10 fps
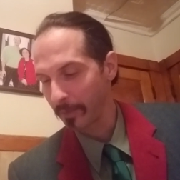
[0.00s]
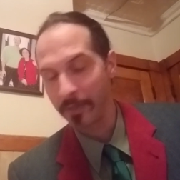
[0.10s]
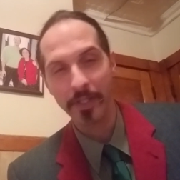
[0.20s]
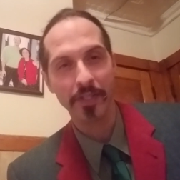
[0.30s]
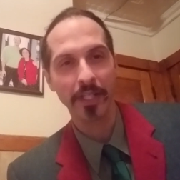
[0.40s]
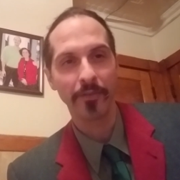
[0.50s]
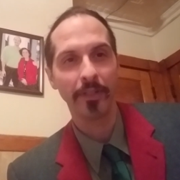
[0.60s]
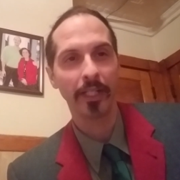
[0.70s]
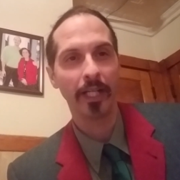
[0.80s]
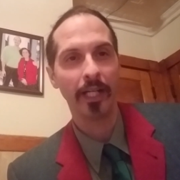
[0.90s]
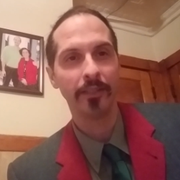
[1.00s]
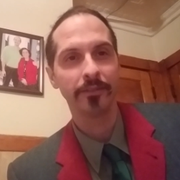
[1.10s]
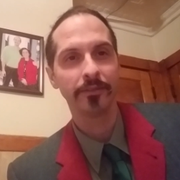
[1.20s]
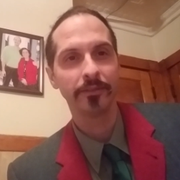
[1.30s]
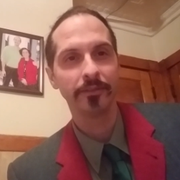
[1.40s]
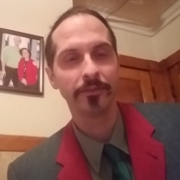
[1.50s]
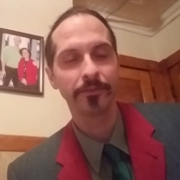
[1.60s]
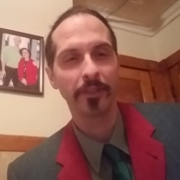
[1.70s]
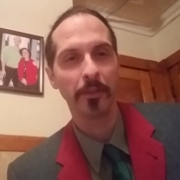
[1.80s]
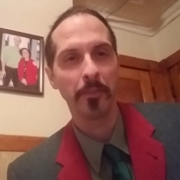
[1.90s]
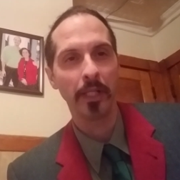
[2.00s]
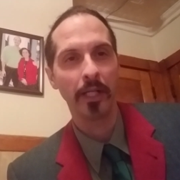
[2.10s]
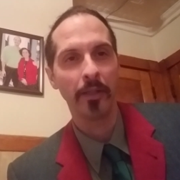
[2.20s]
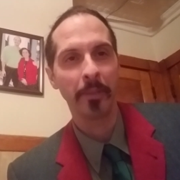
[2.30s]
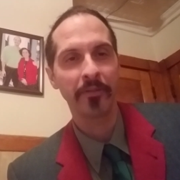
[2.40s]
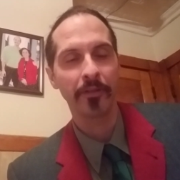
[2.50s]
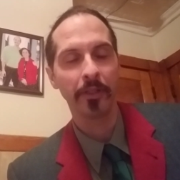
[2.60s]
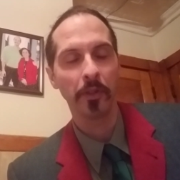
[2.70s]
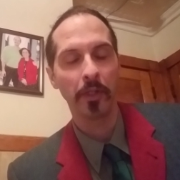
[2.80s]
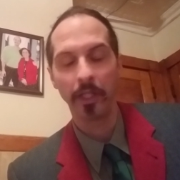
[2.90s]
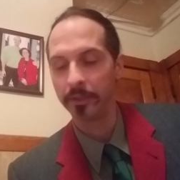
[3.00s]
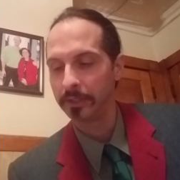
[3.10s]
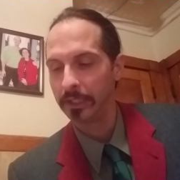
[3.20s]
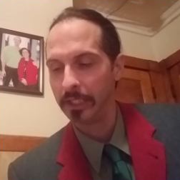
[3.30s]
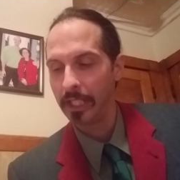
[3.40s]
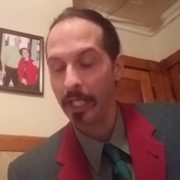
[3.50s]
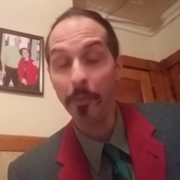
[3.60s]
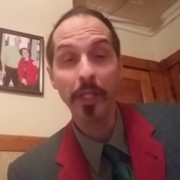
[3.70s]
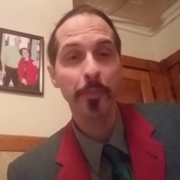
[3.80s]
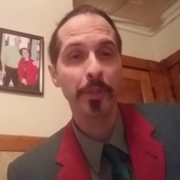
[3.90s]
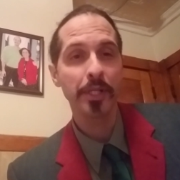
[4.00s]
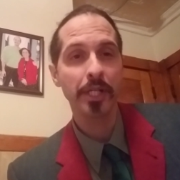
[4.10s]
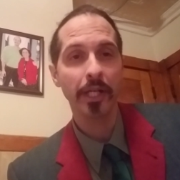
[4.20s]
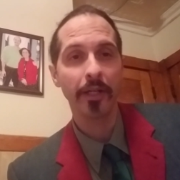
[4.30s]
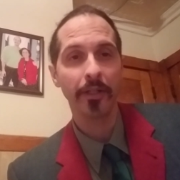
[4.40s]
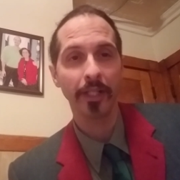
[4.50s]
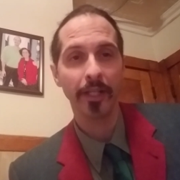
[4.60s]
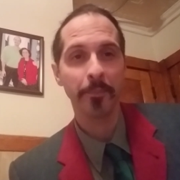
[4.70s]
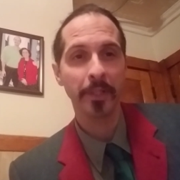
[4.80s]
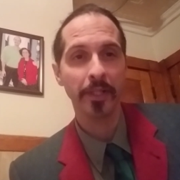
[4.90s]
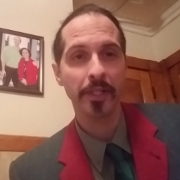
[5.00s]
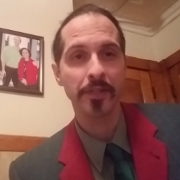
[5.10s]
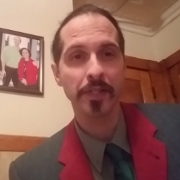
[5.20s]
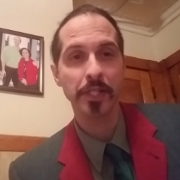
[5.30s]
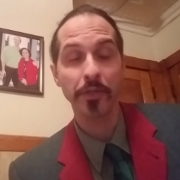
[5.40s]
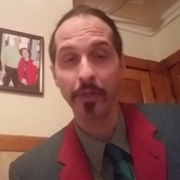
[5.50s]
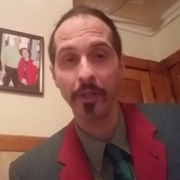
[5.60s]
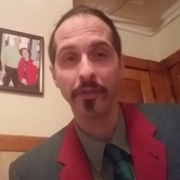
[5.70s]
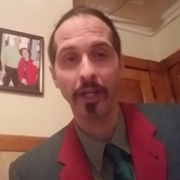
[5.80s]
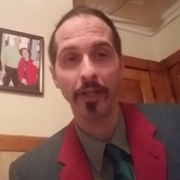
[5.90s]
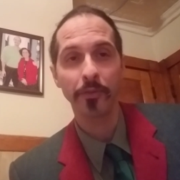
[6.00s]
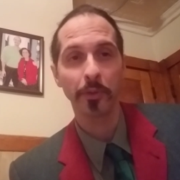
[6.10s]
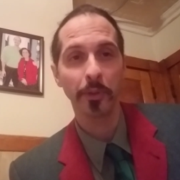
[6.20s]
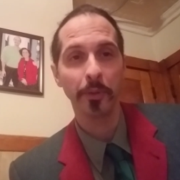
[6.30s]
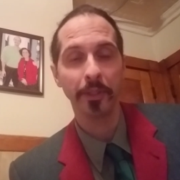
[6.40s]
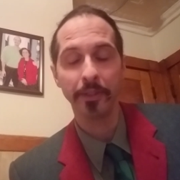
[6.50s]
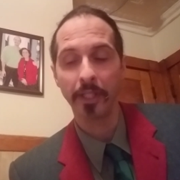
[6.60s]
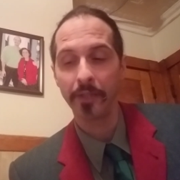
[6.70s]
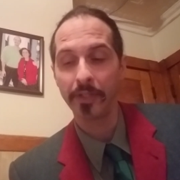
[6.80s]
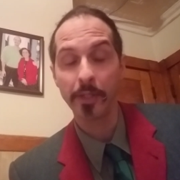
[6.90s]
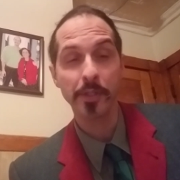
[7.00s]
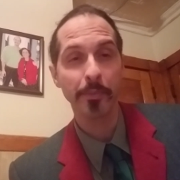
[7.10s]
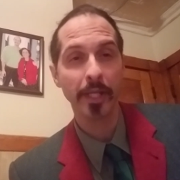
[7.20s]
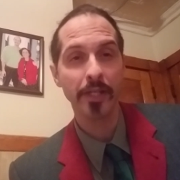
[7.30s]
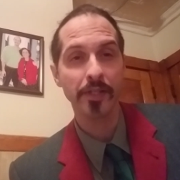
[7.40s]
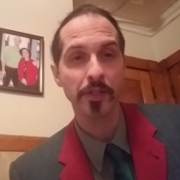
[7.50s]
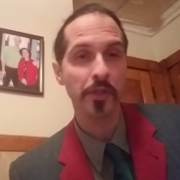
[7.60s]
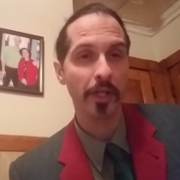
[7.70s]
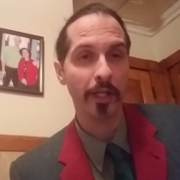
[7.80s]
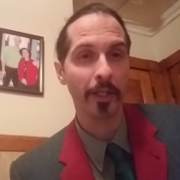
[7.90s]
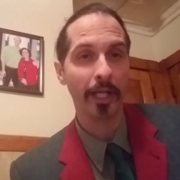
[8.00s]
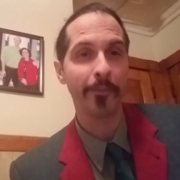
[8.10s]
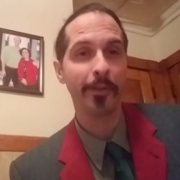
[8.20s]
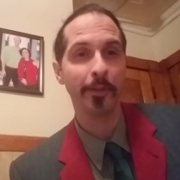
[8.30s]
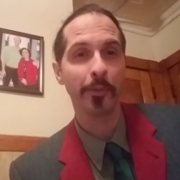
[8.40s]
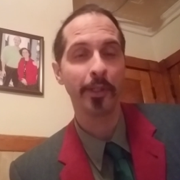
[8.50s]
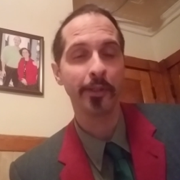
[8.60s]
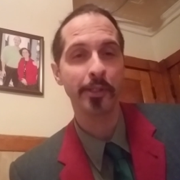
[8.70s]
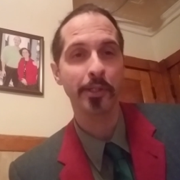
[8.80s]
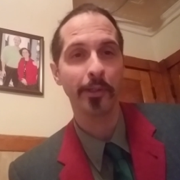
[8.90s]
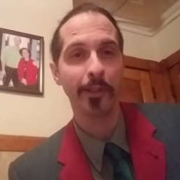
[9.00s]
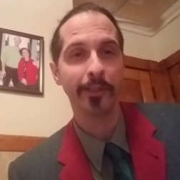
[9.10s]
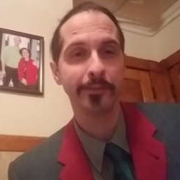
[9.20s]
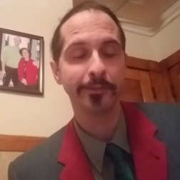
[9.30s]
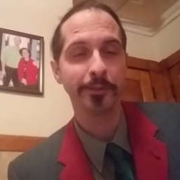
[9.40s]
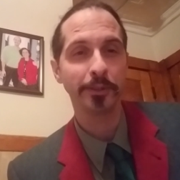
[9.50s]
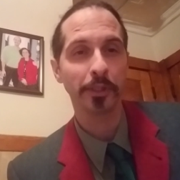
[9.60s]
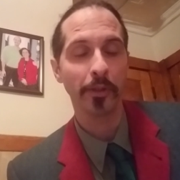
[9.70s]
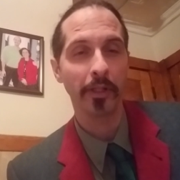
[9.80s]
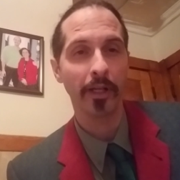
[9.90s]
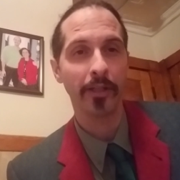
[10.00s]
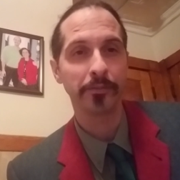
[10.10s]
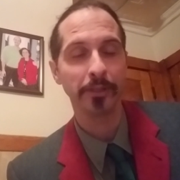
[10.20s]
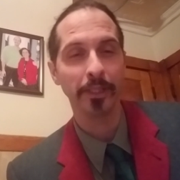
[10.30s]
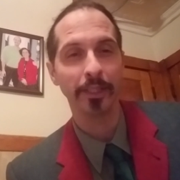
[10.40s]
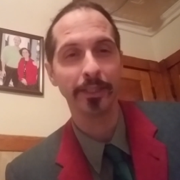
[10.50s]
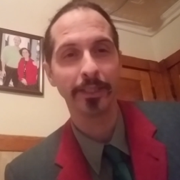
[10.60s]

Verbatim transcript: this gift I got from uh, my friend Laura. I really appreciate her getting me this, and she really thought it through, and I think it was amazing. So I, I really wanted to show it and show it off, really.